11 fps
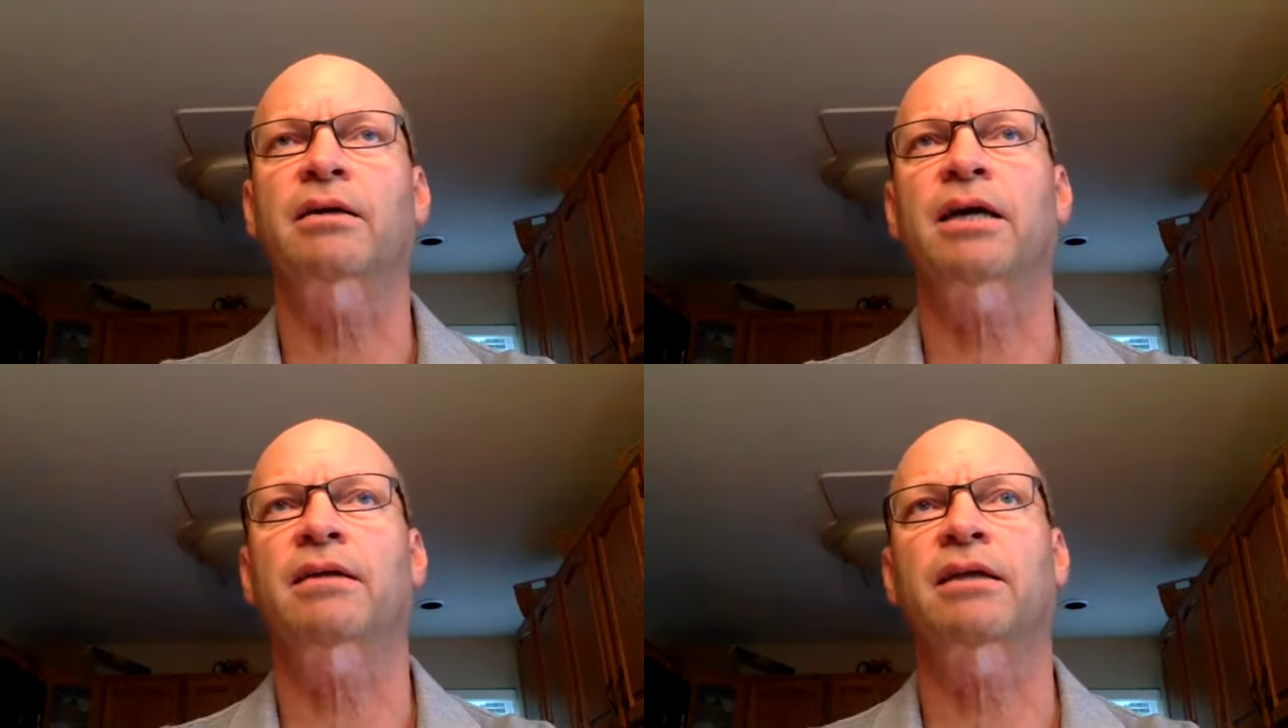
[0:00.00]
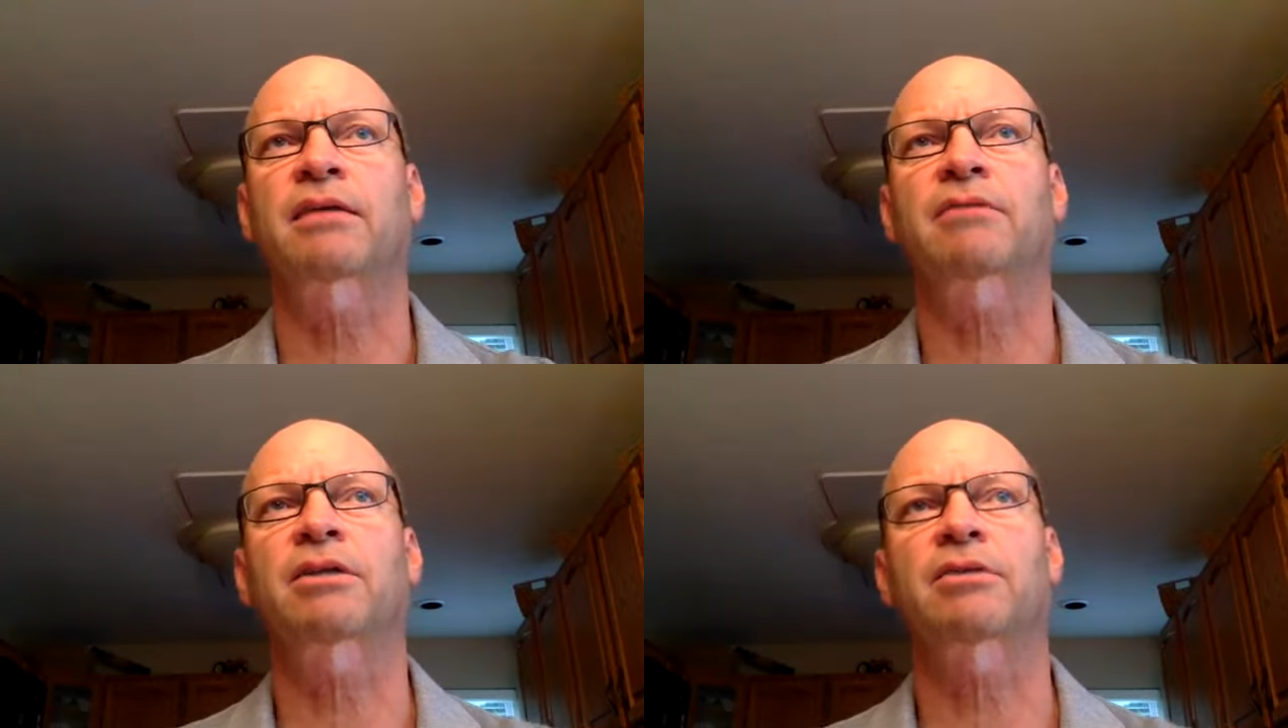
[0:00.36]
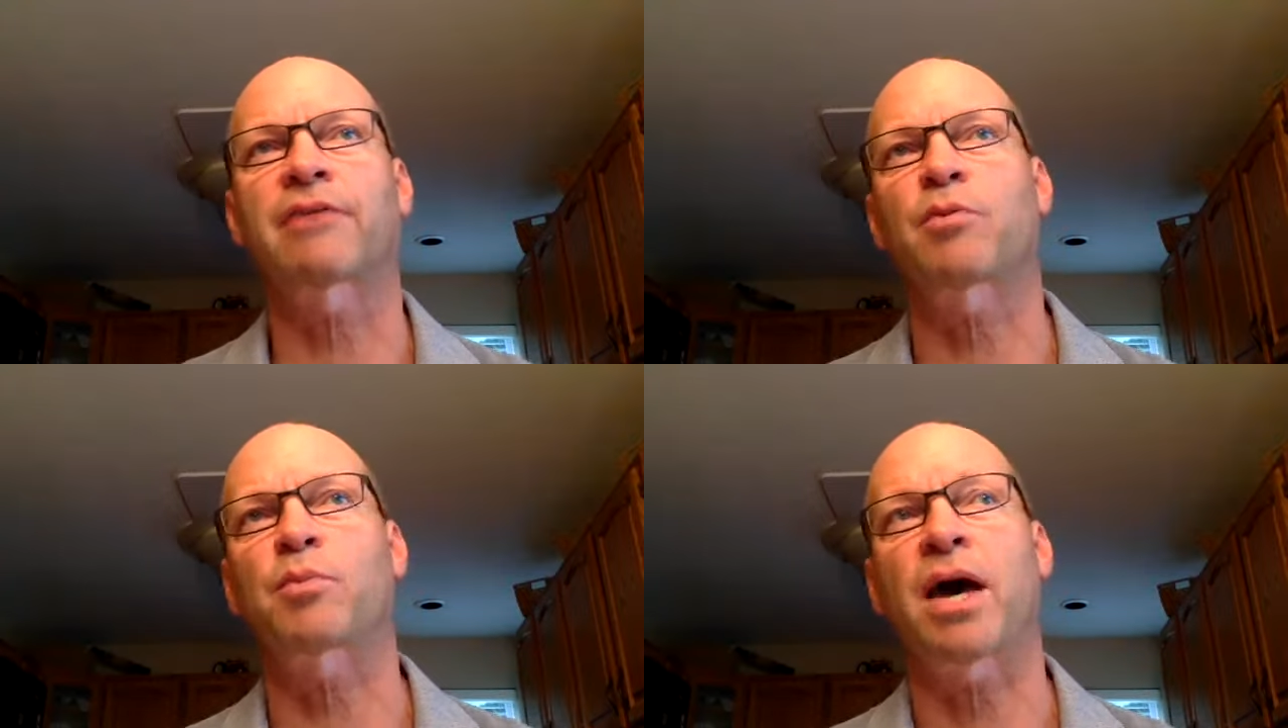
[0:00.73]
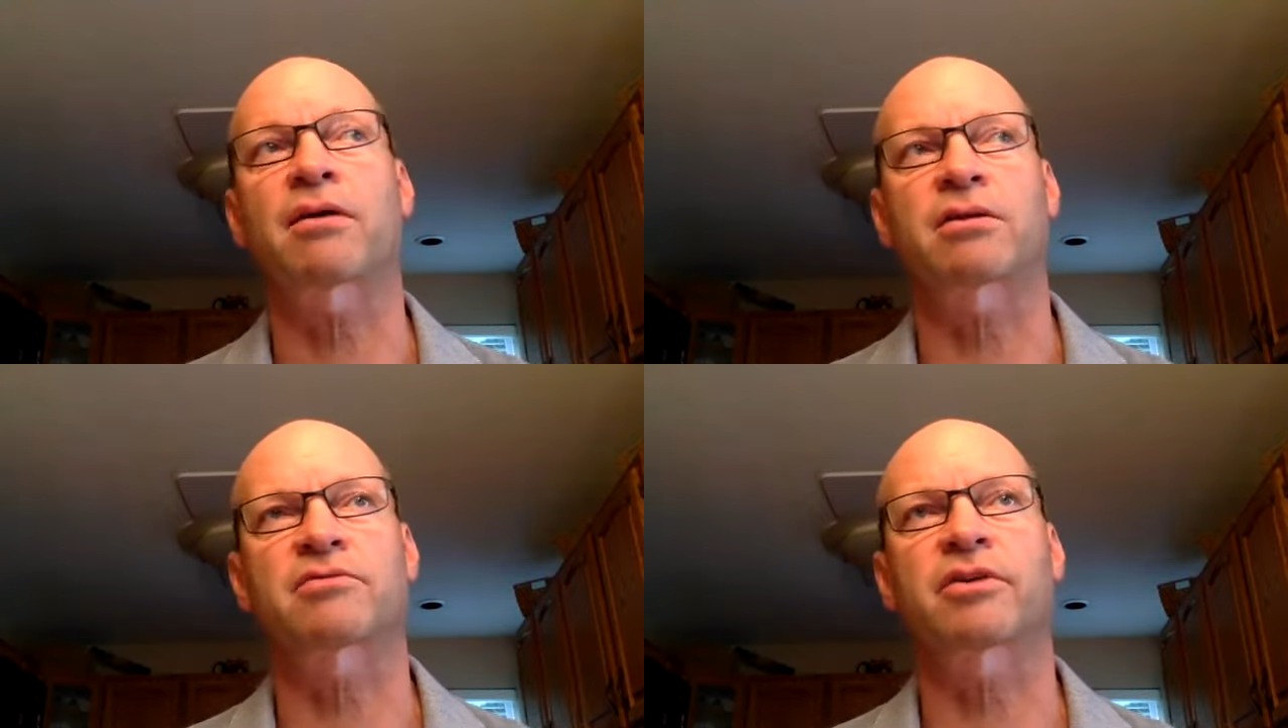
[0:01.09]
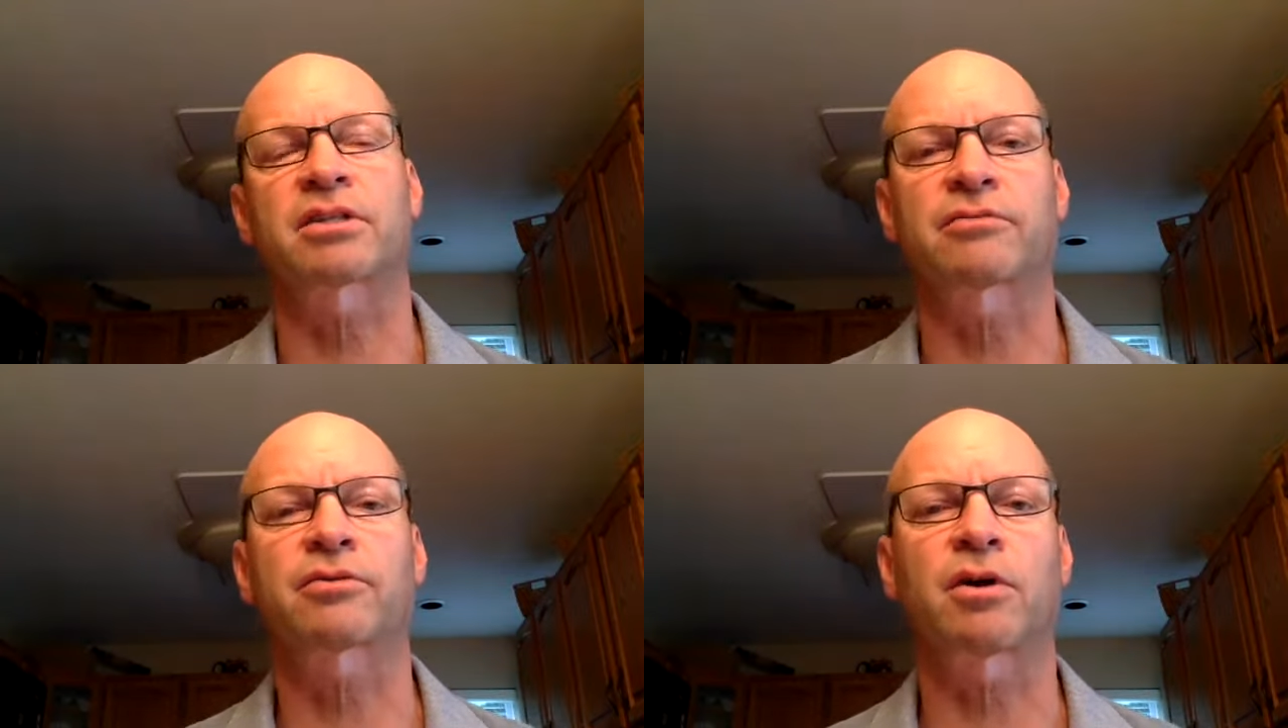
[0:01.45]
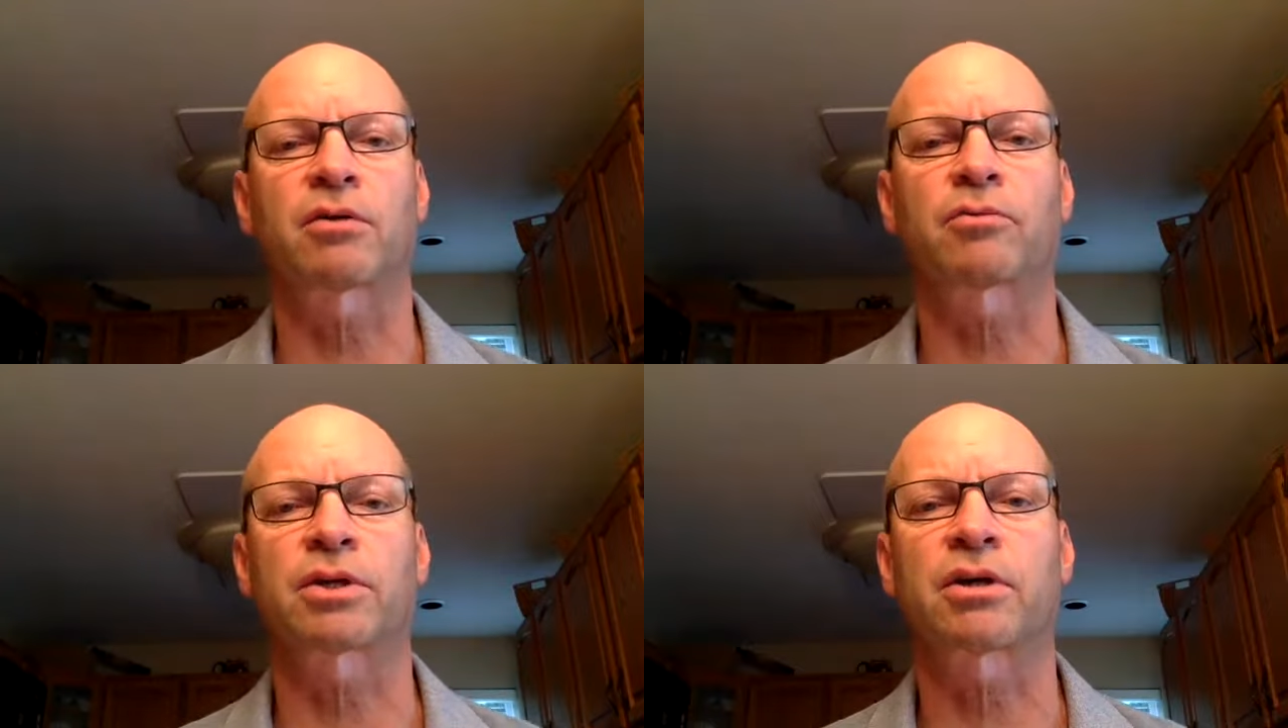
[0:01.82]
and they, you know to have a bath is very
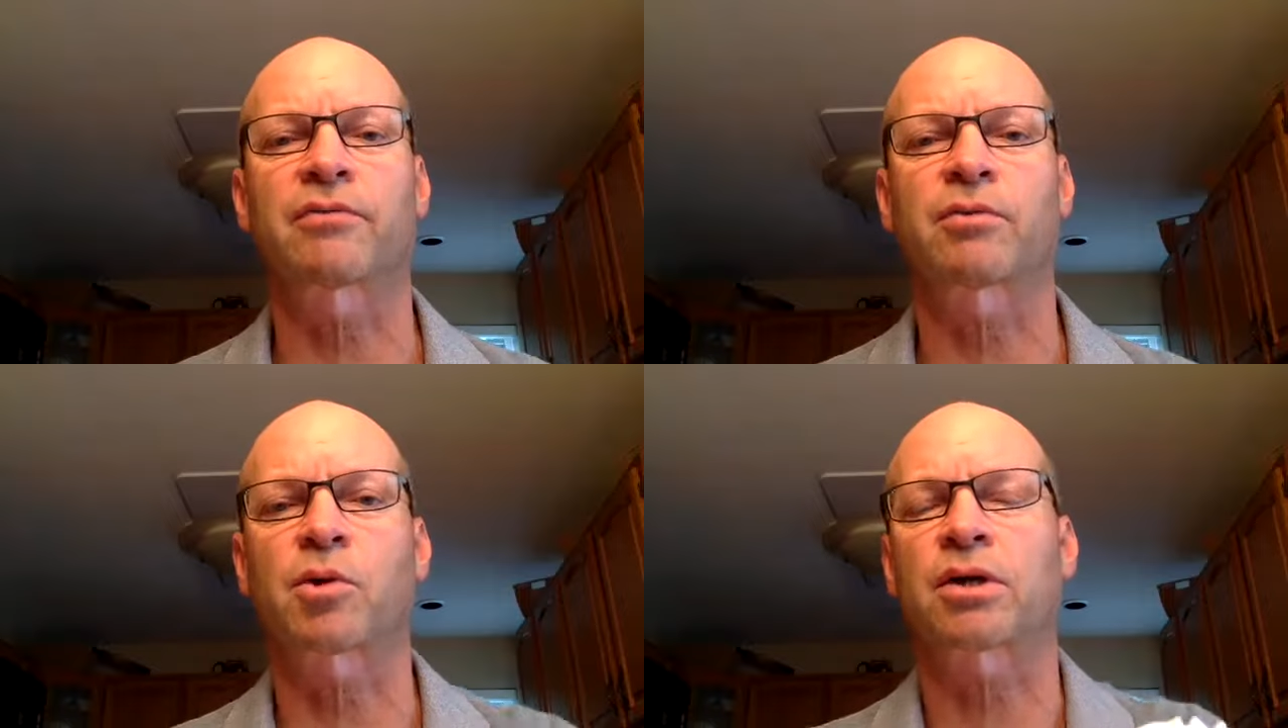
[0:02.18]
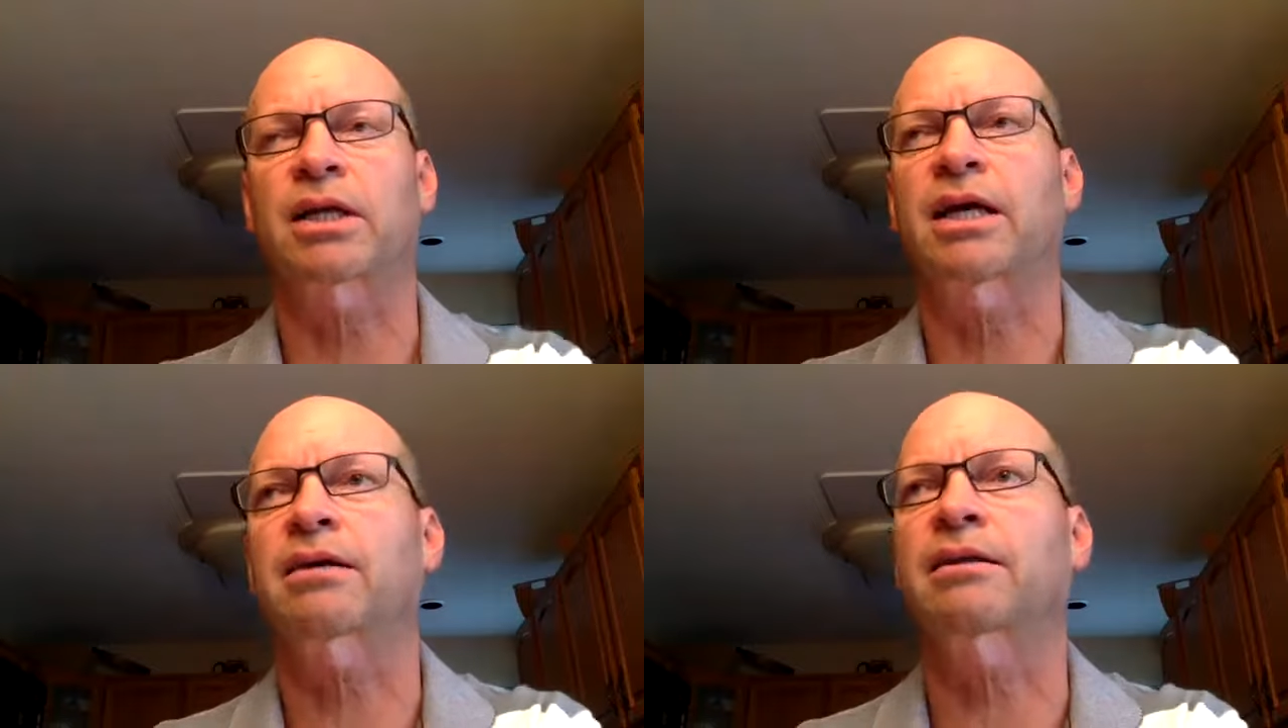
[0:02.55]
difficult when you have a broken leg.